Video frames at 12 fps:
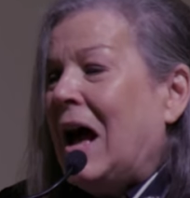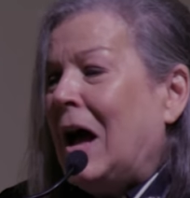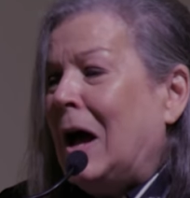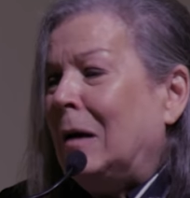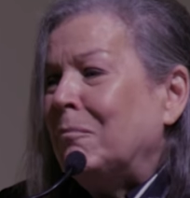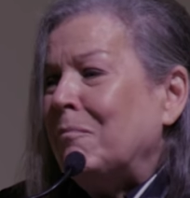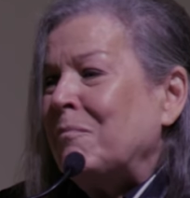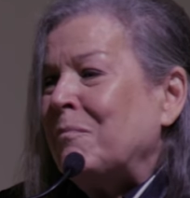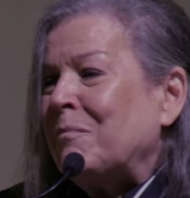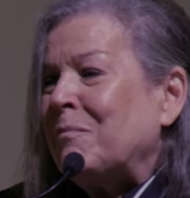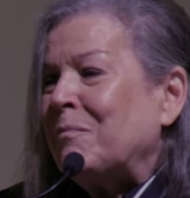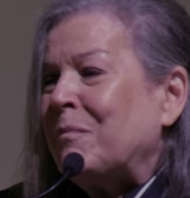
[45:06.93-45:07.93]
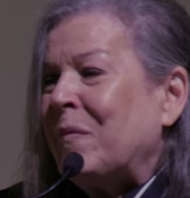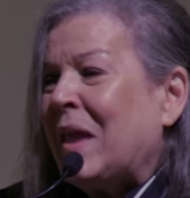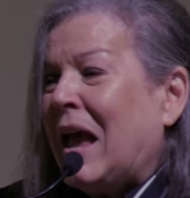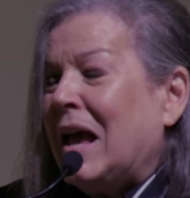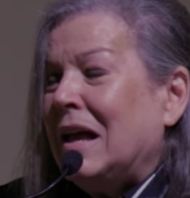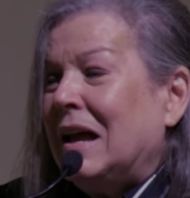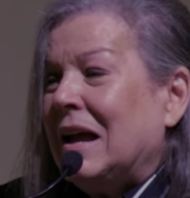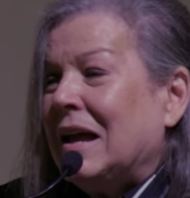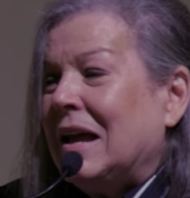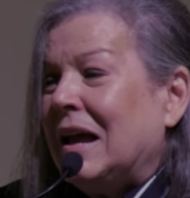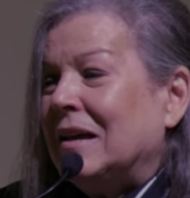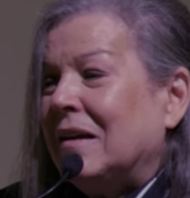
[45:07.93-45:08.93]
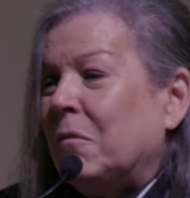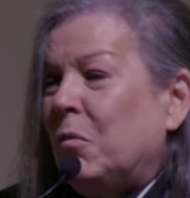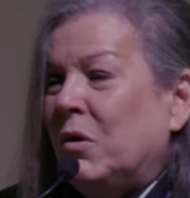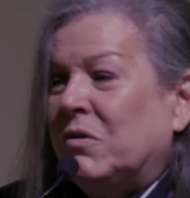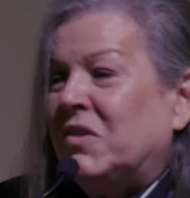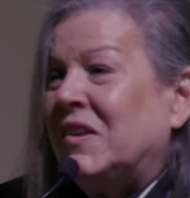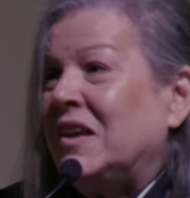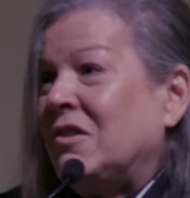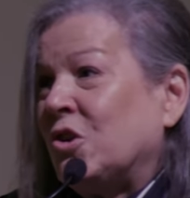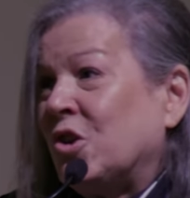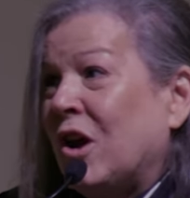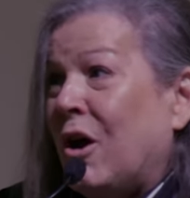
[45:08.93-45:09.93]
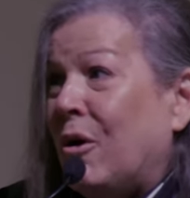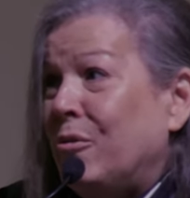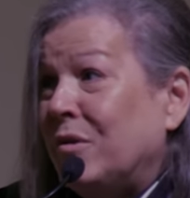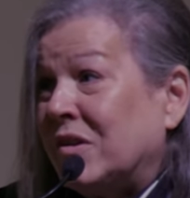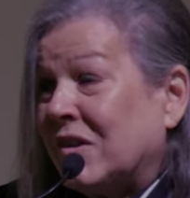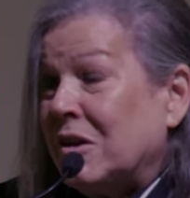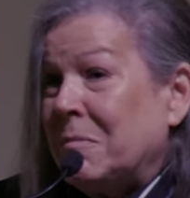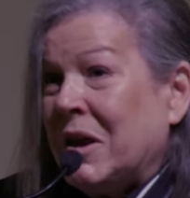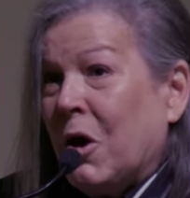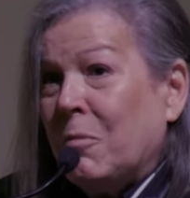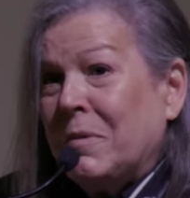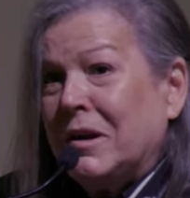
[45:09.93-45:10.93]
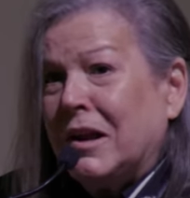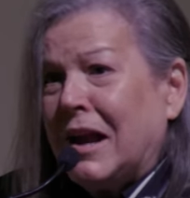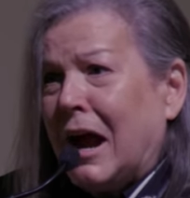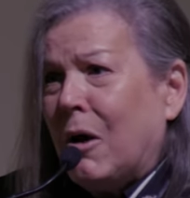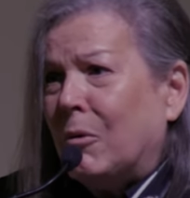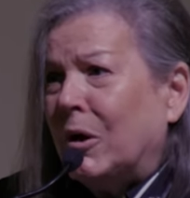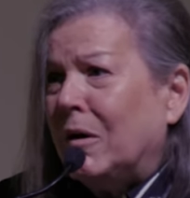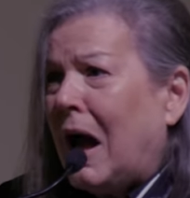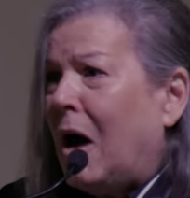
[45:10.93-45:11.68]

Um, we'll see the show. It's going to be open an hour.